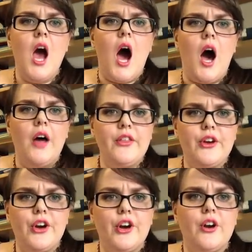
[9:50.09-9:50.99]

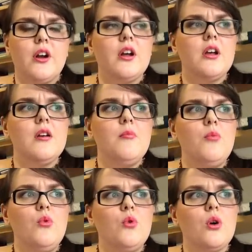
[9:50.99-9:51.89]
other
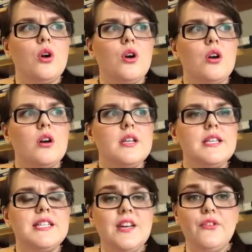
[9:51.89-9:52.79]
more
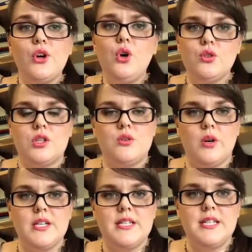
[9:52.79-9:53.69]
difficult
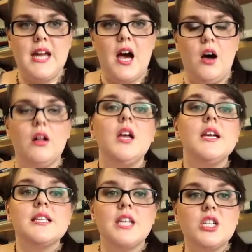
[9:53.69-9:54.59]
stories to tell,
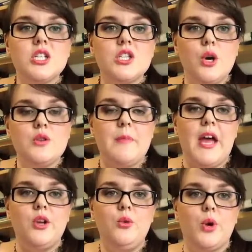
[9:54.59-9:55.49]
such as those
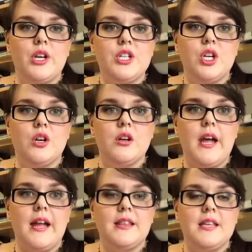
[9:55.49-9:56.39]
men who were interned
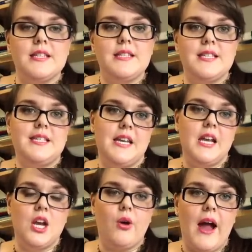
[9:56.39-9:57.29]
at the
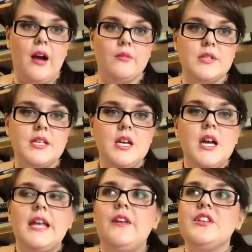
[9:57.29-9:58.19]
CNE grounds.
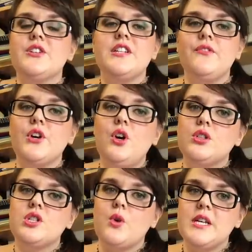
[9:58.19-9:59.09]
Now, these are
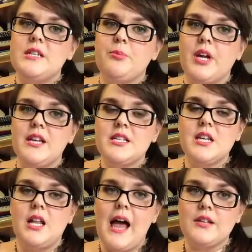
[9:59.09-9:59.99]
difficult stories to bring into the
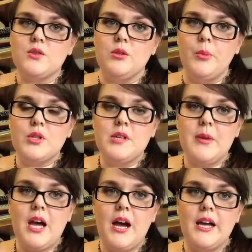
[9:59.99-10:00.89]
classroom, mostly
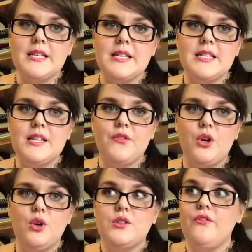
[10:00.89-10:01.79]
because it's
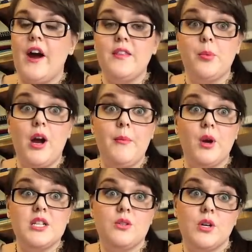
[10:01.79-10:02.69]
difficult to find the
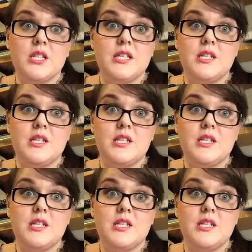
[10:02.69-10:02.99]
primary sources